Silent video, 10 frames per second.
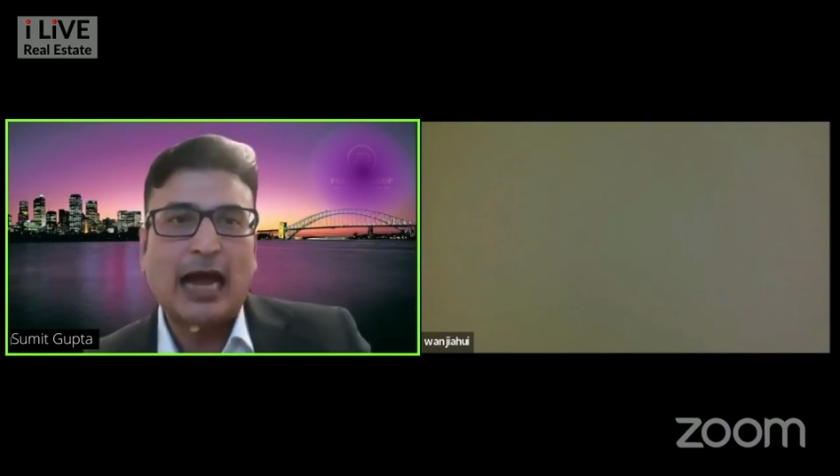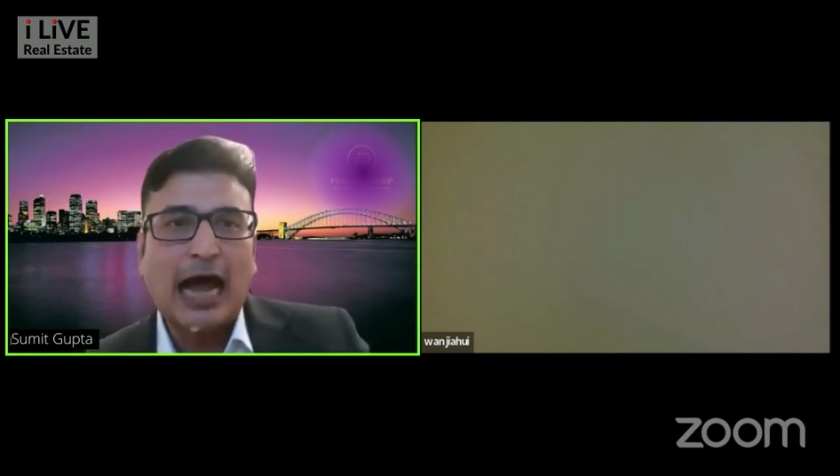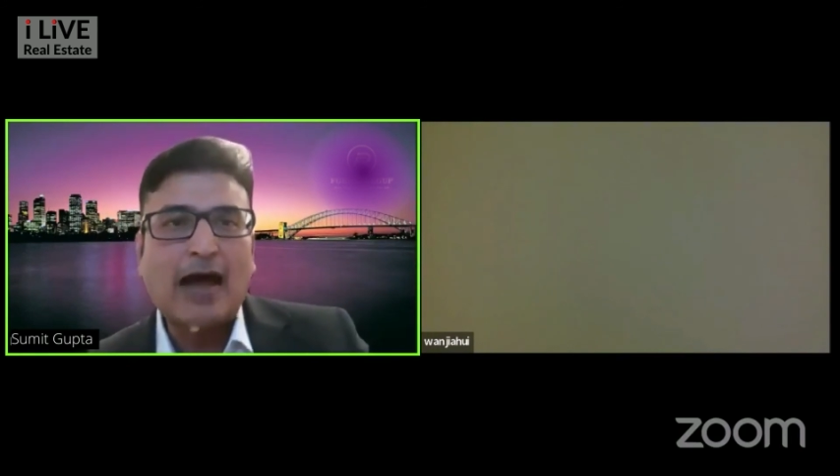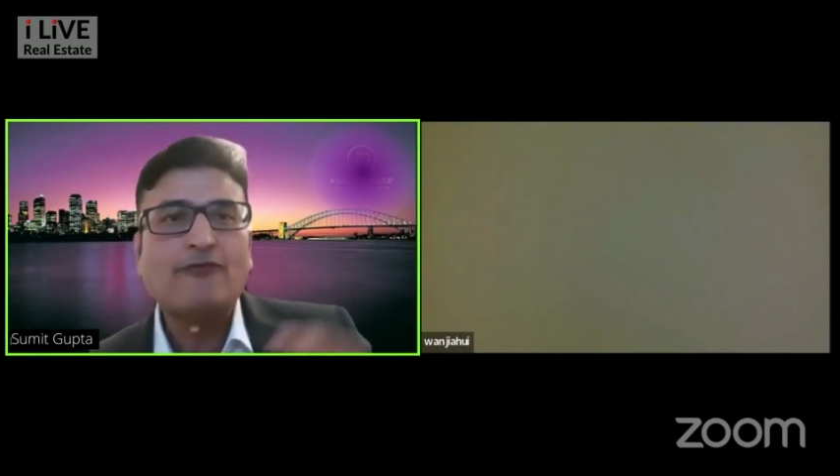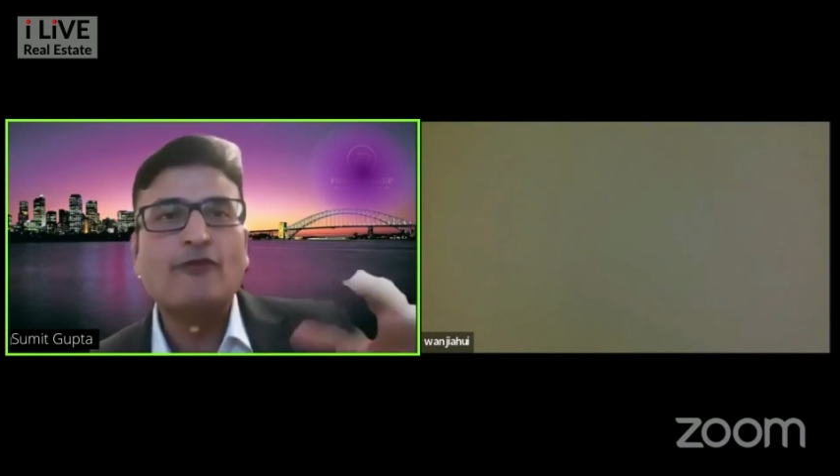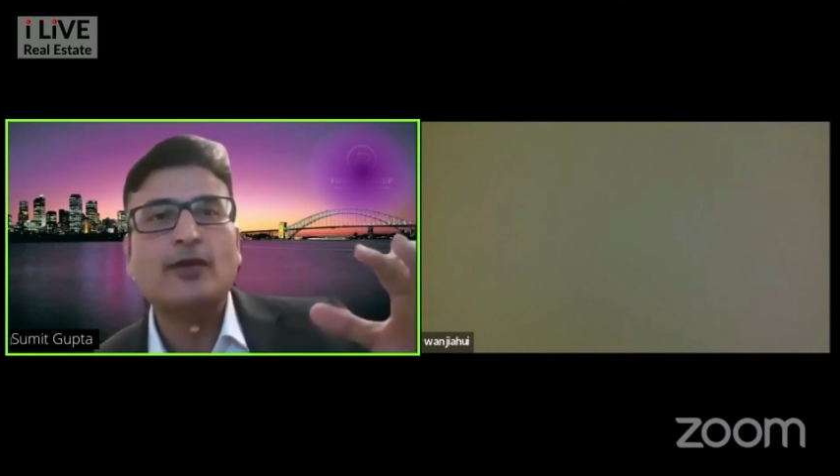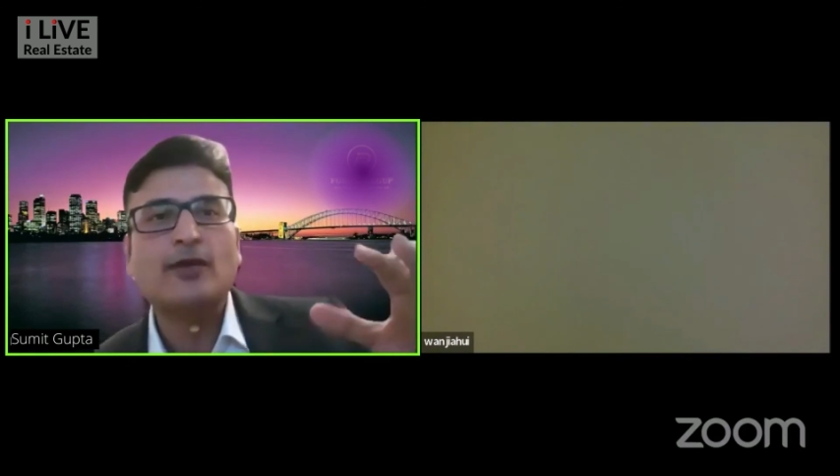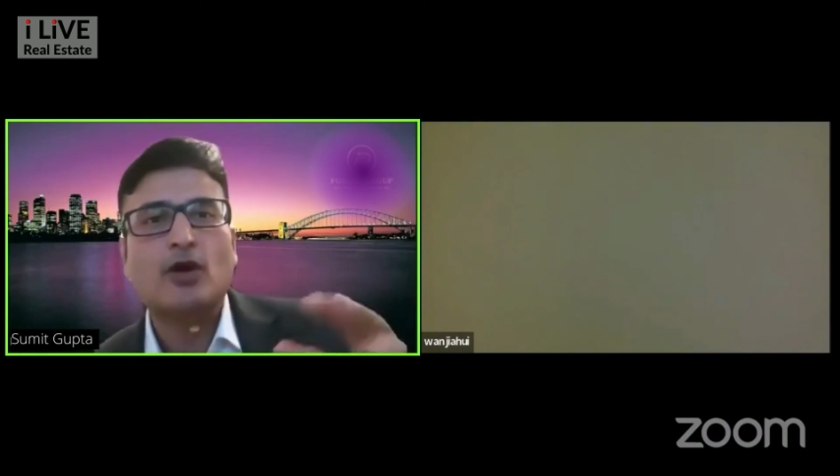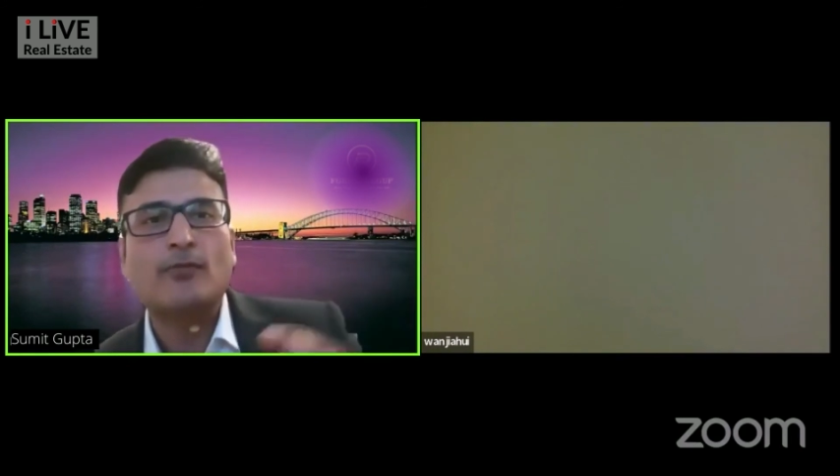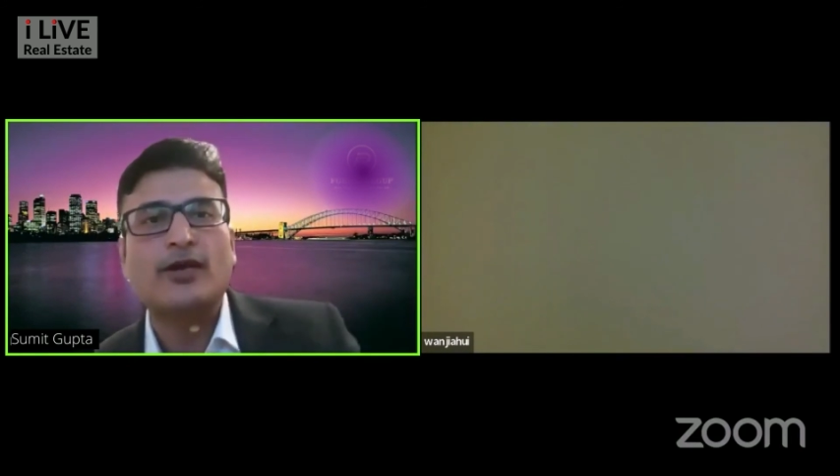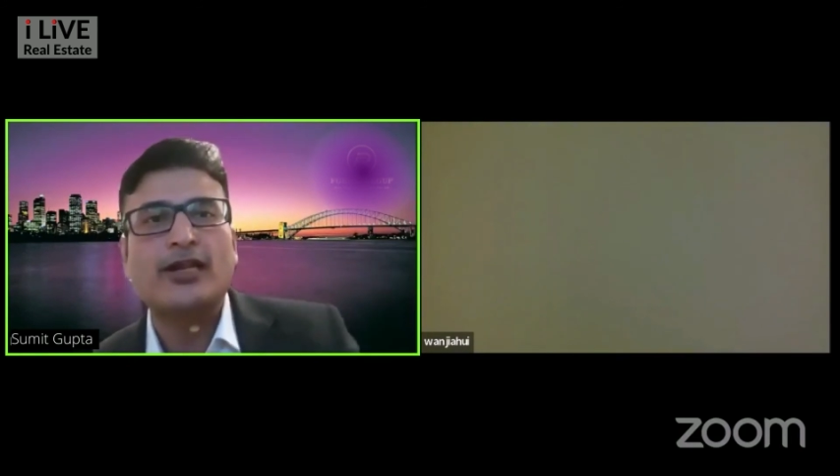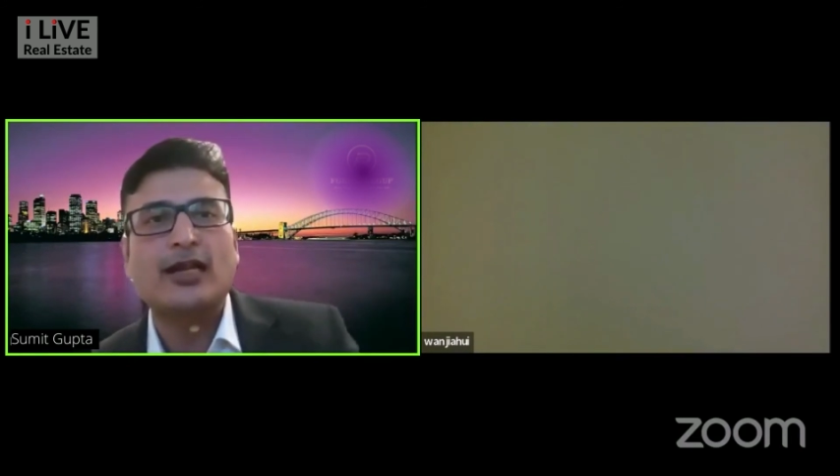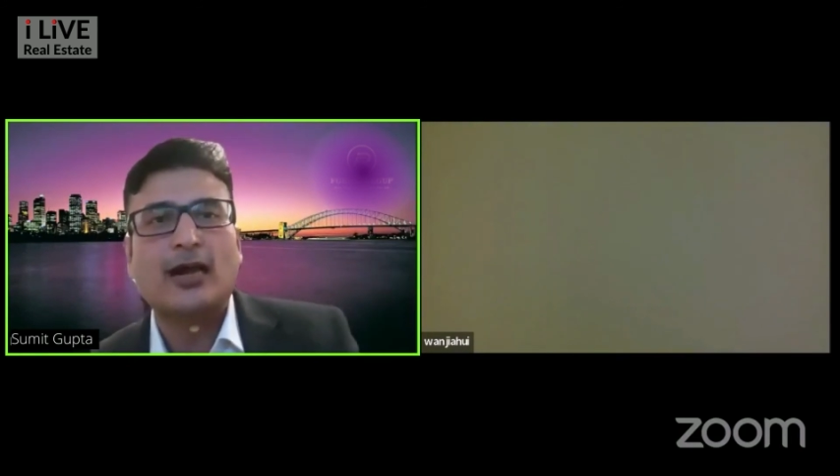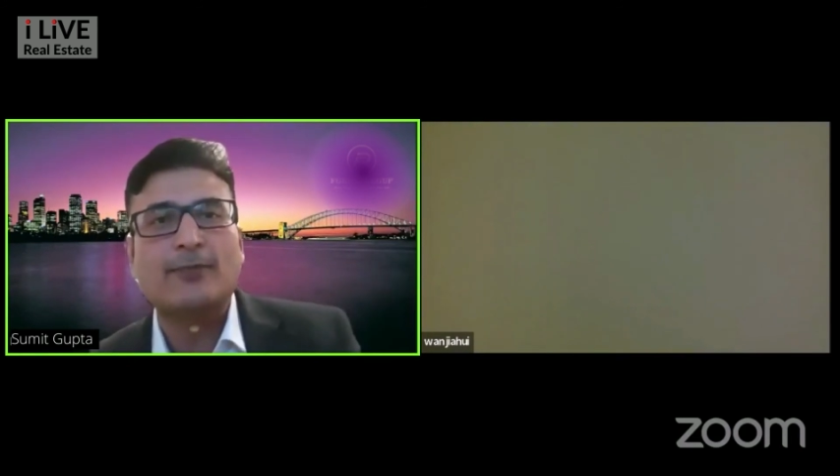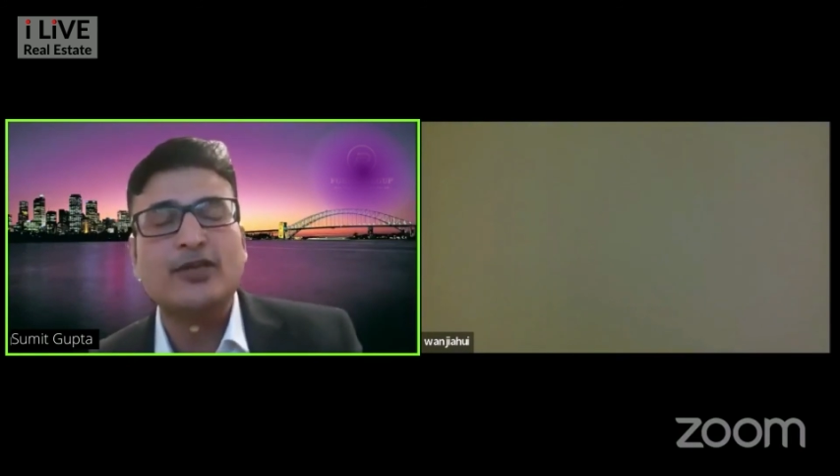half of the property
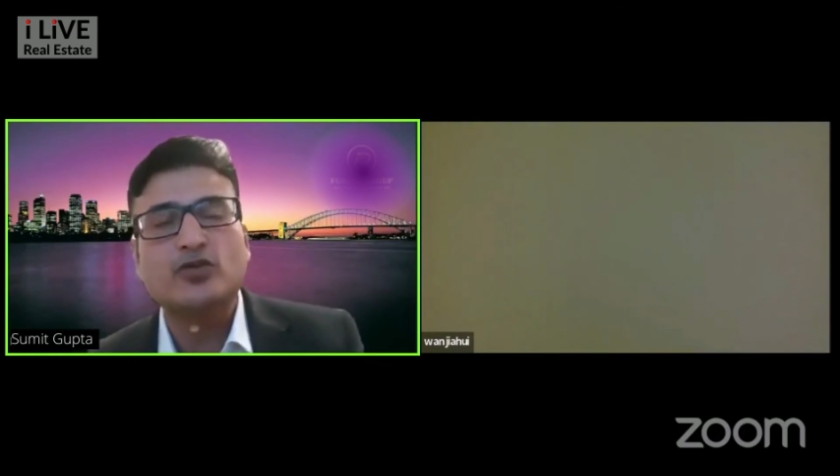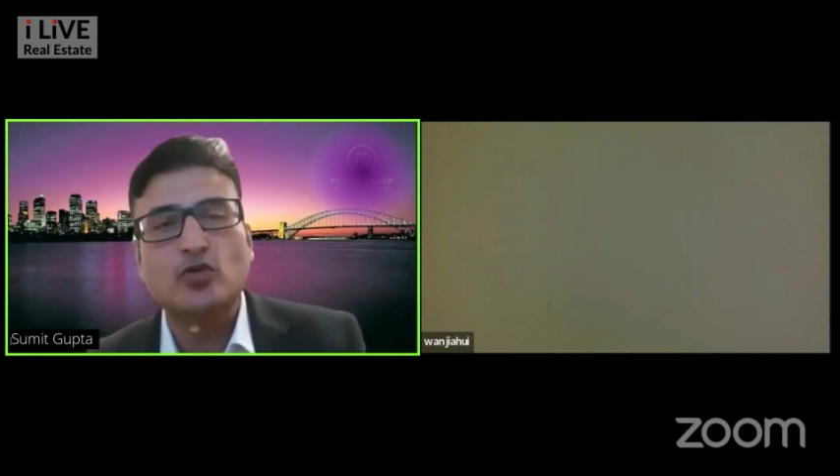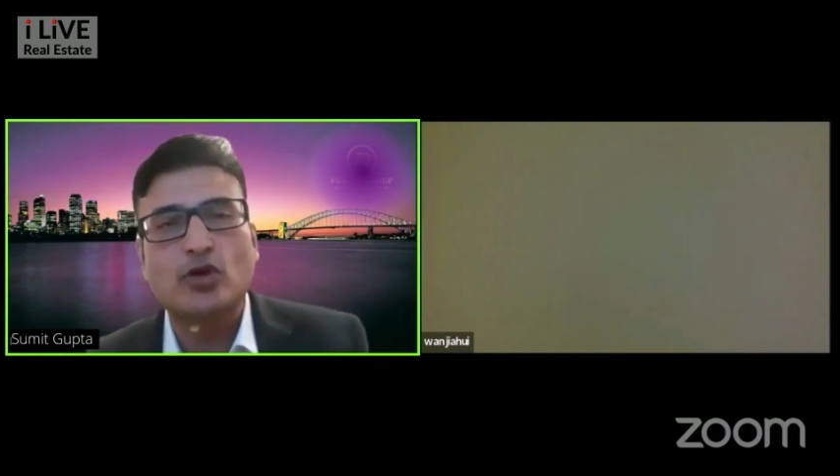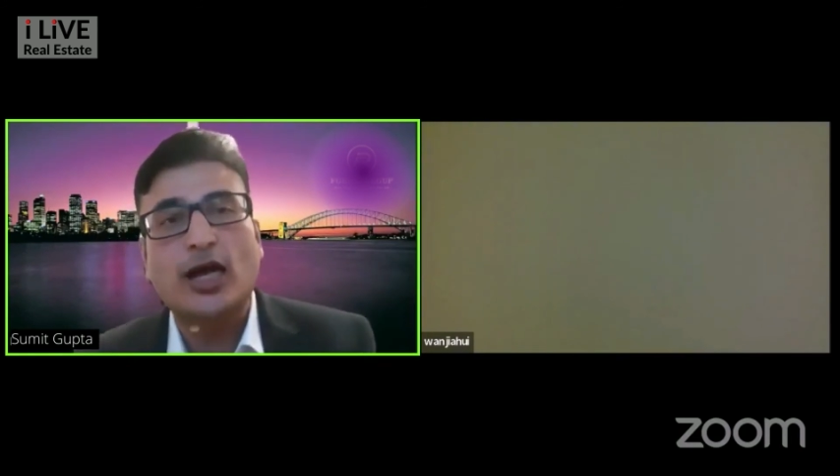are being sold